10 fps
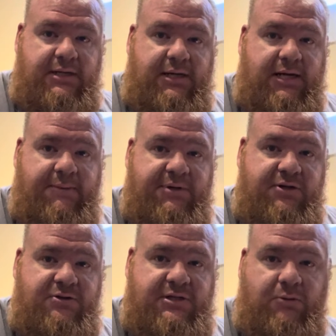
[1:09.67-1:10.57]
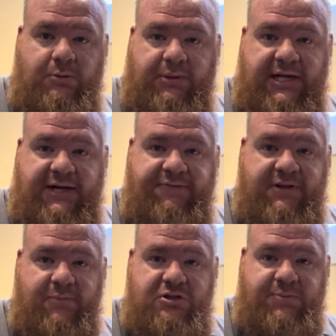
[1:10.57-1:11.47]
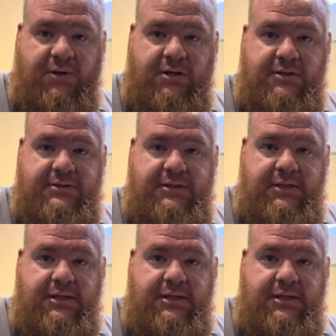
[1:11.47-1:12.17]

I've been using a wool blanket for the most part,